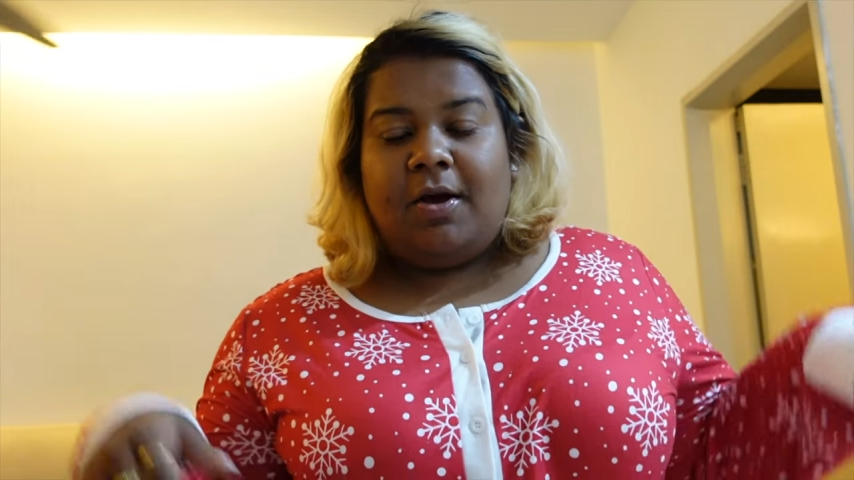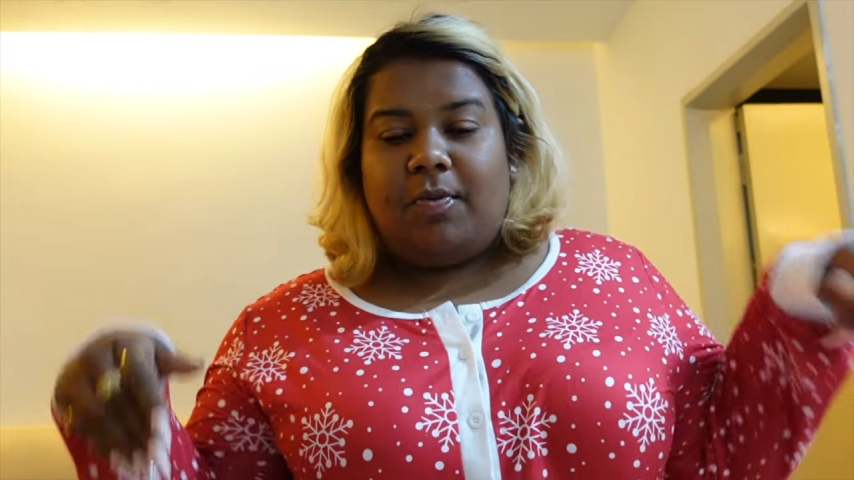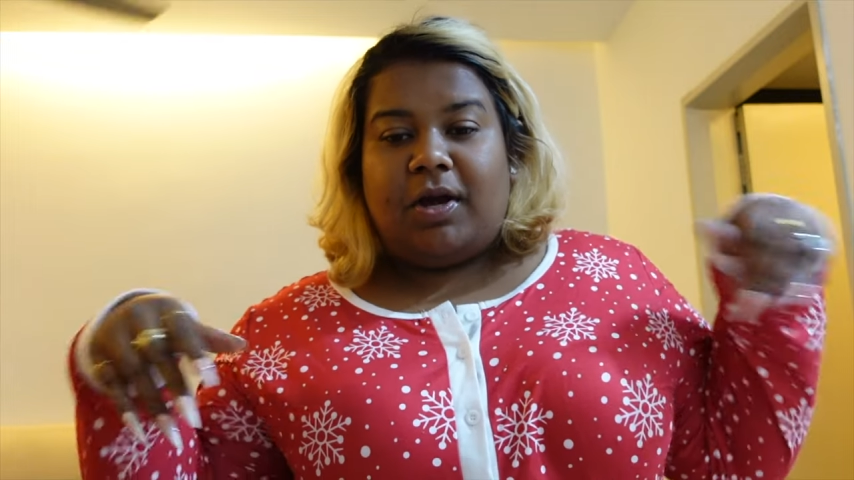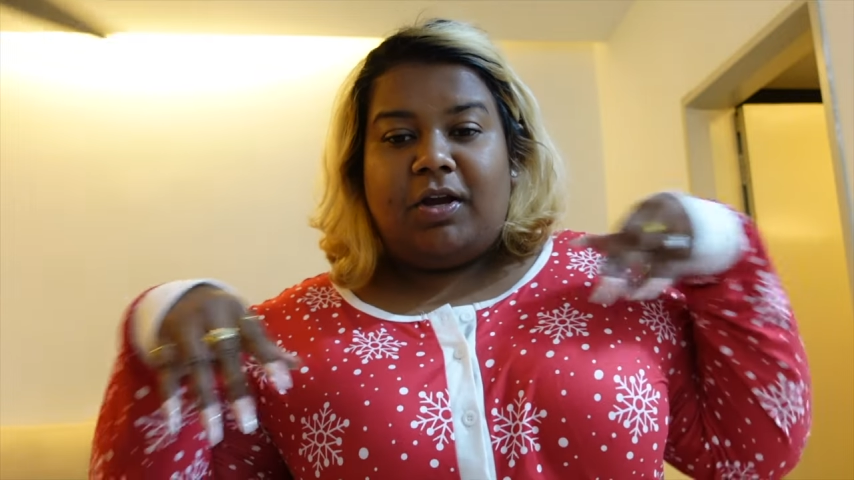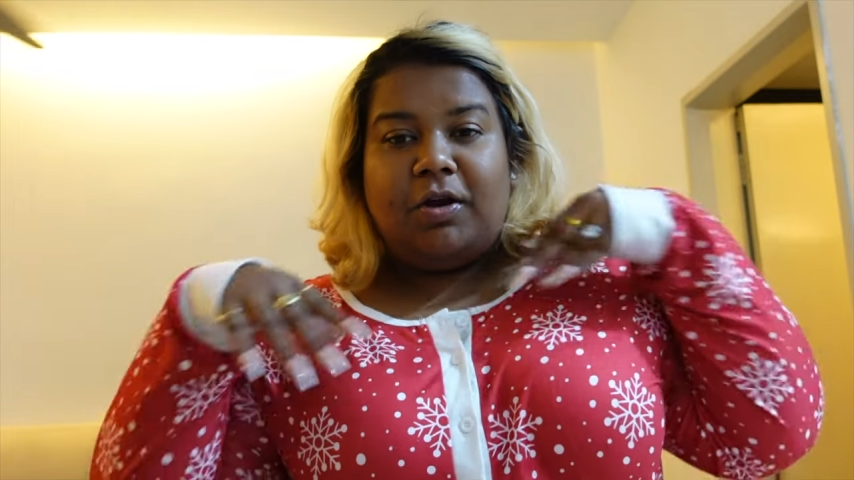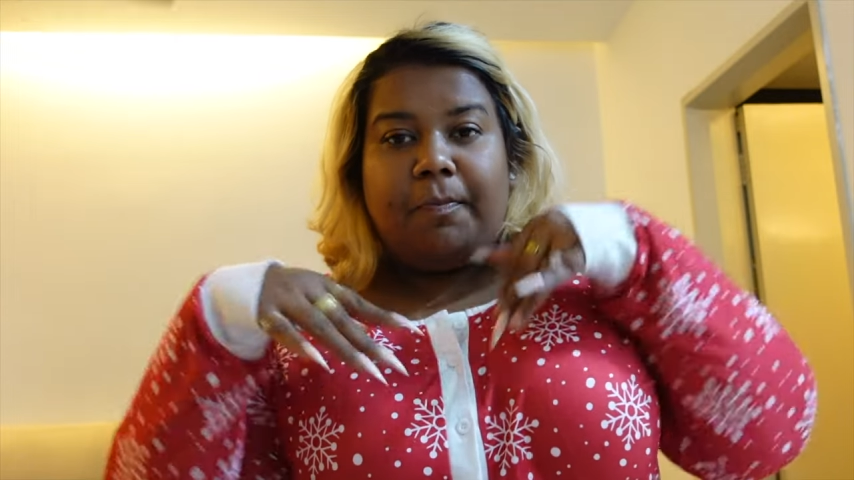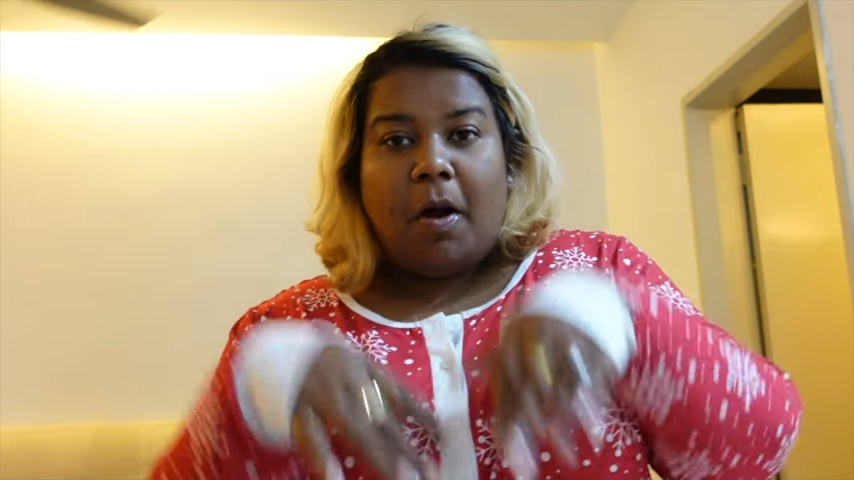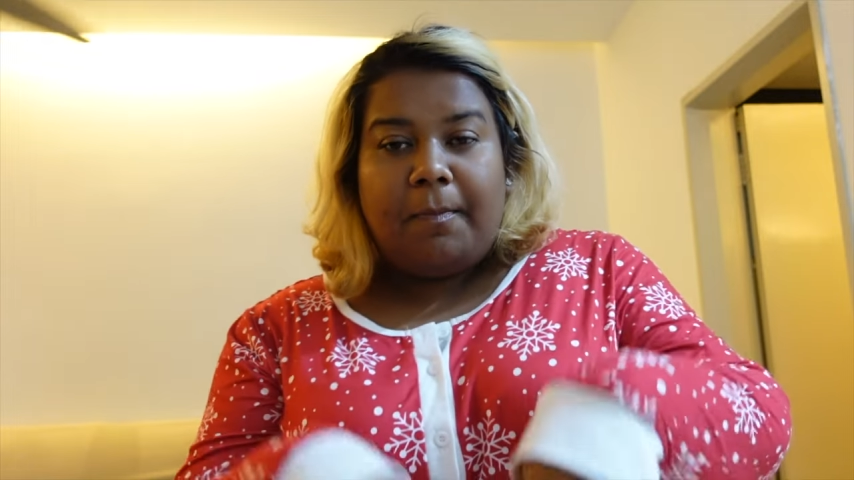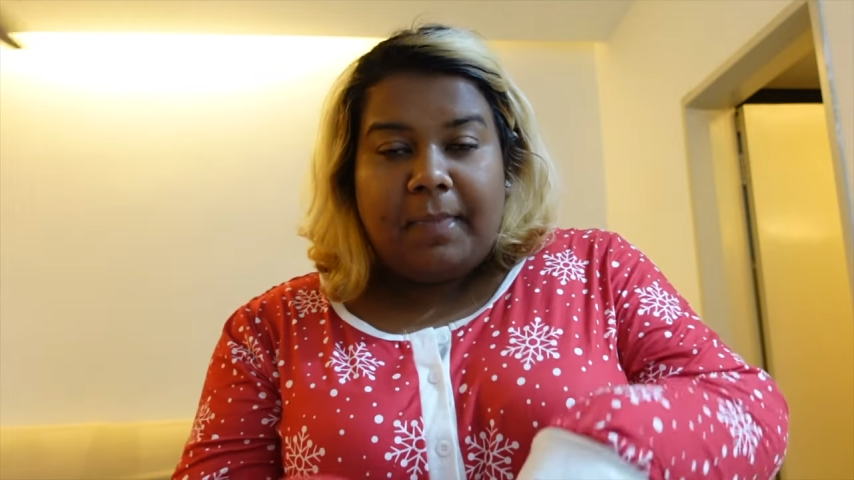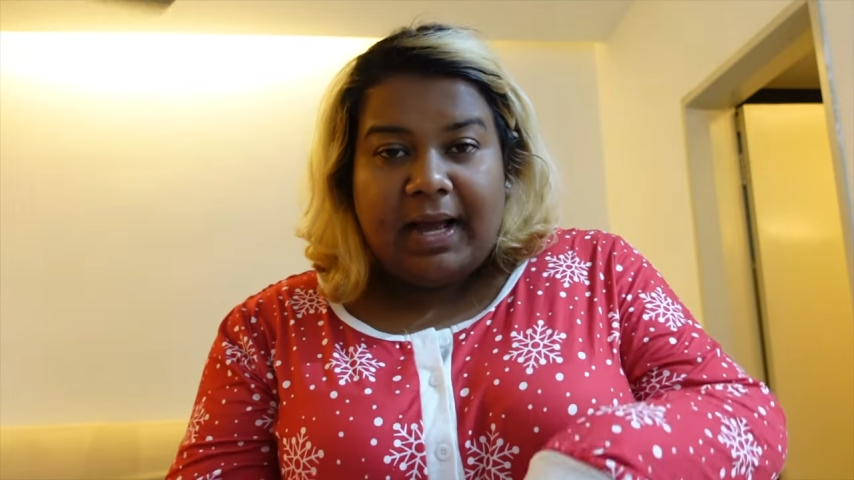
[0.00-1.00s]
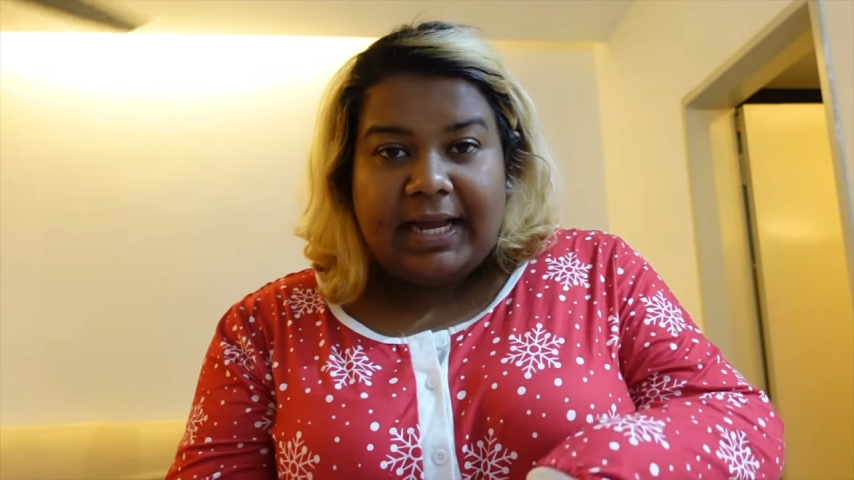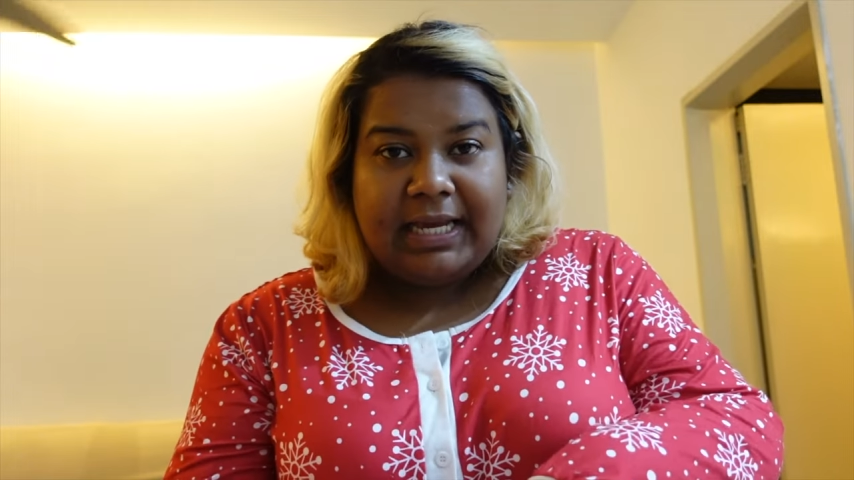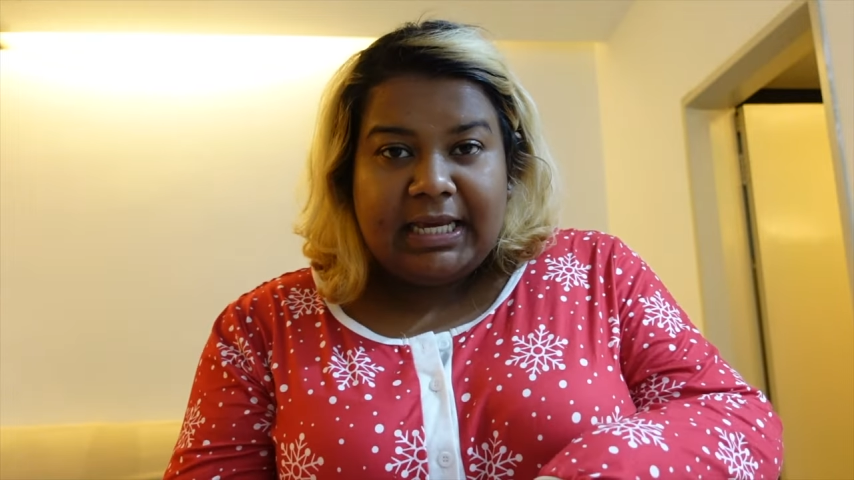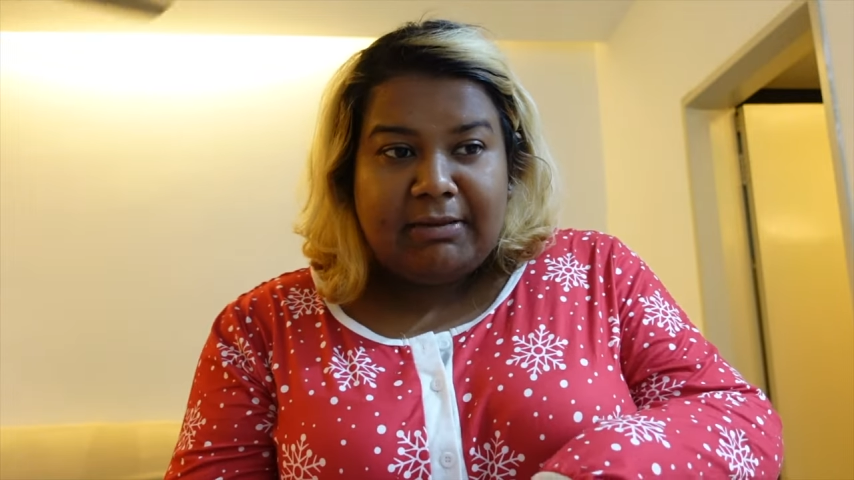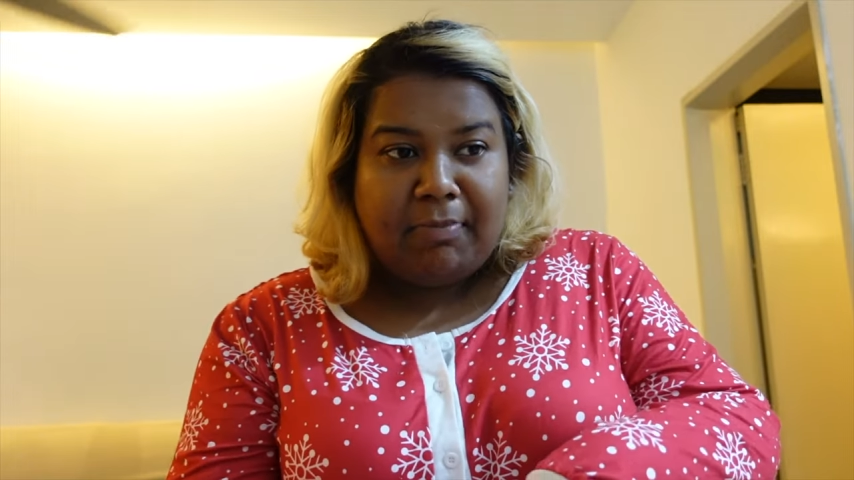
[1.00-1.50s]
We're gonna pop
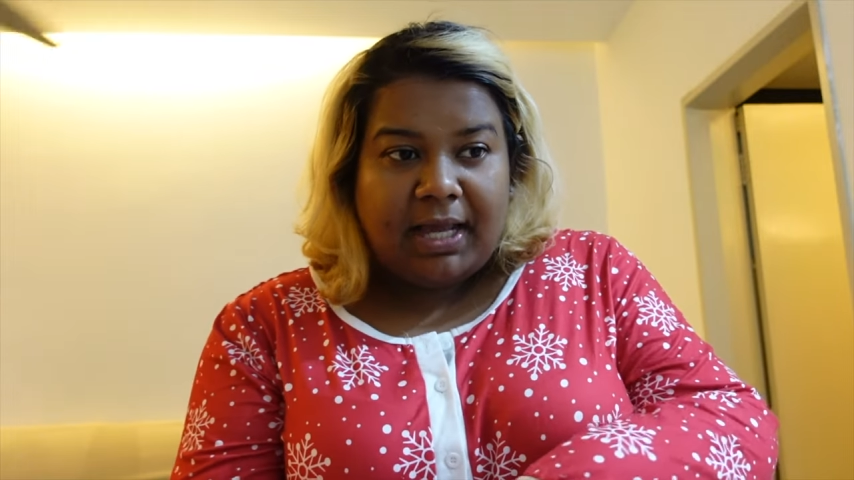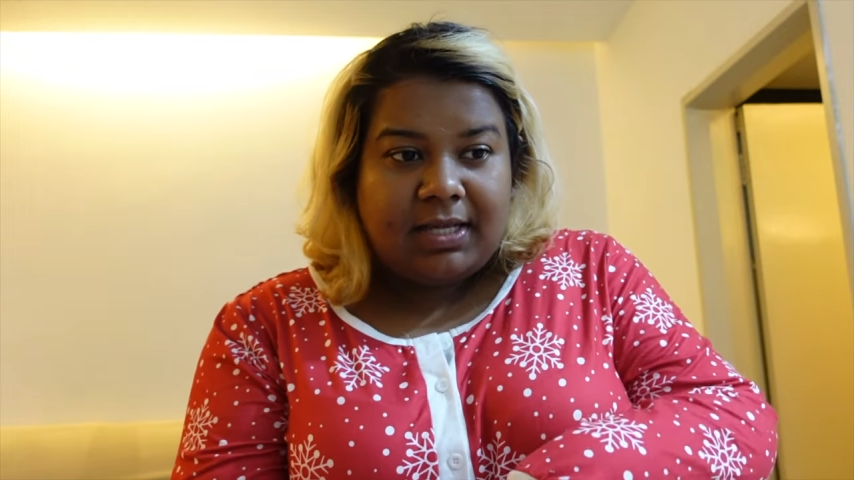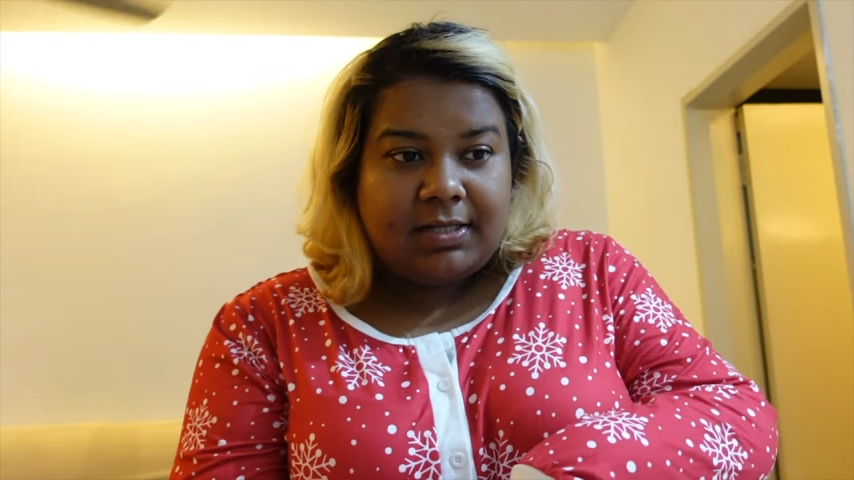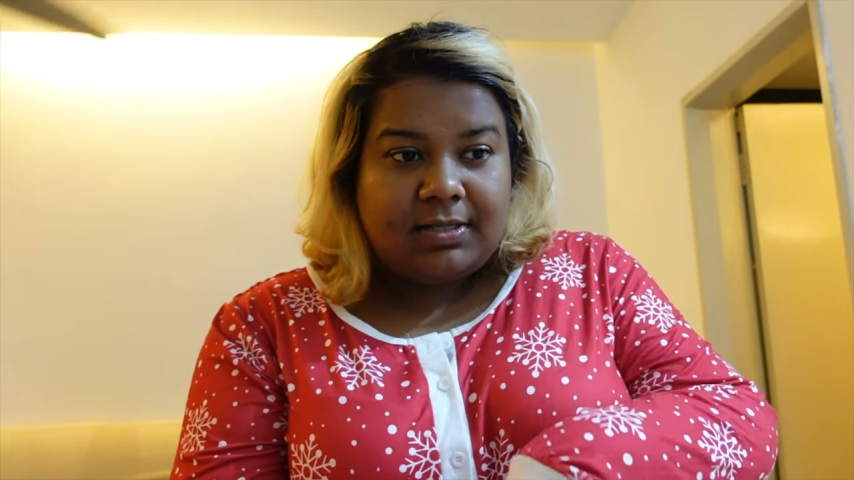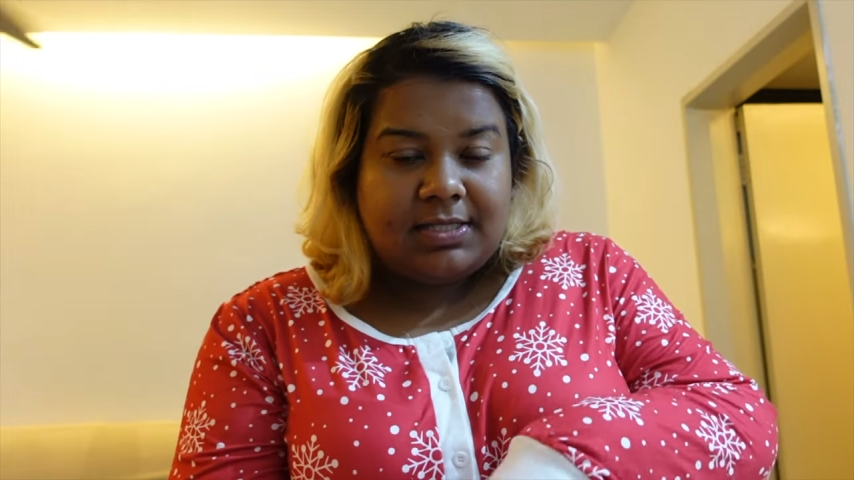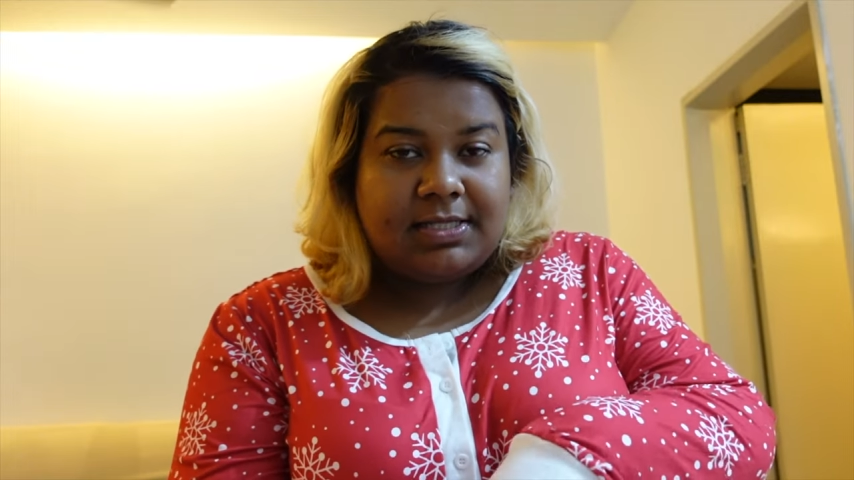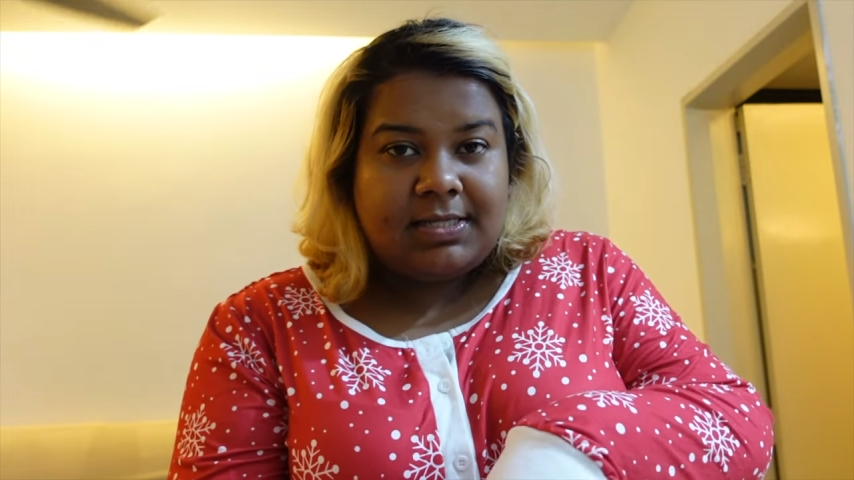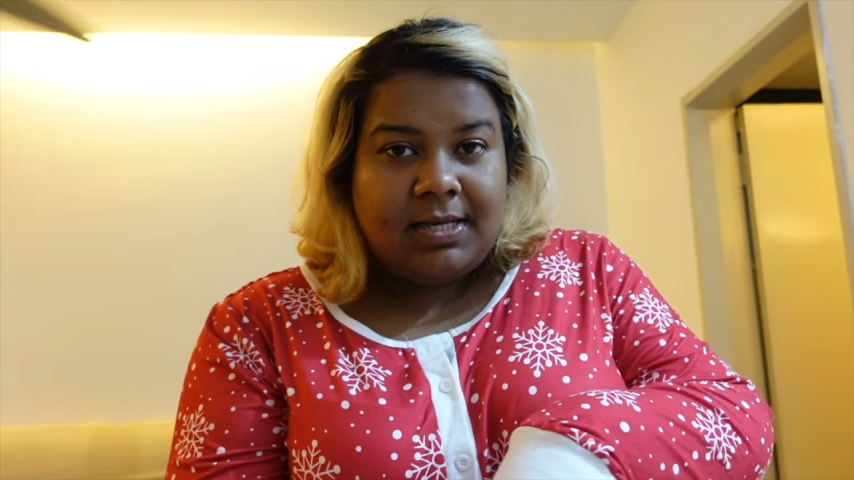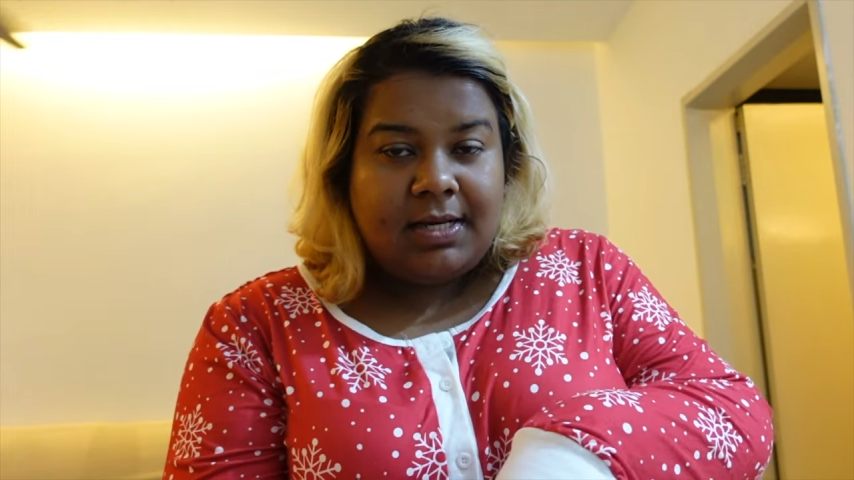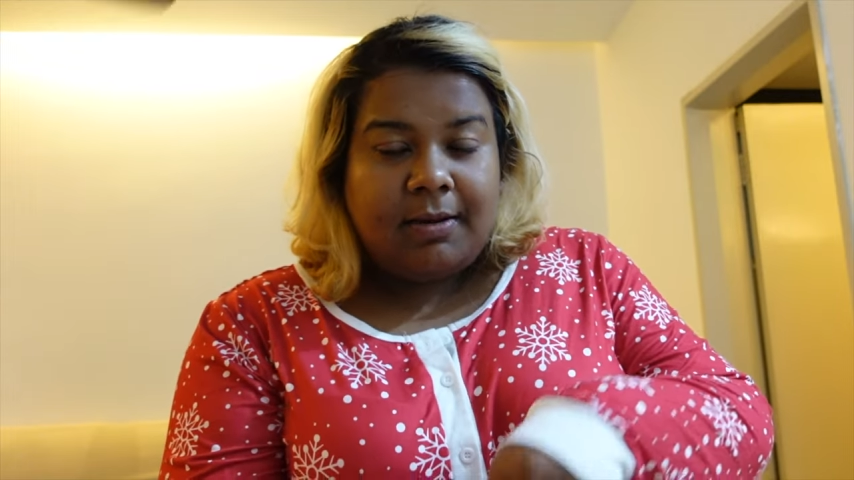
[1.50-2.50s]
by Michael's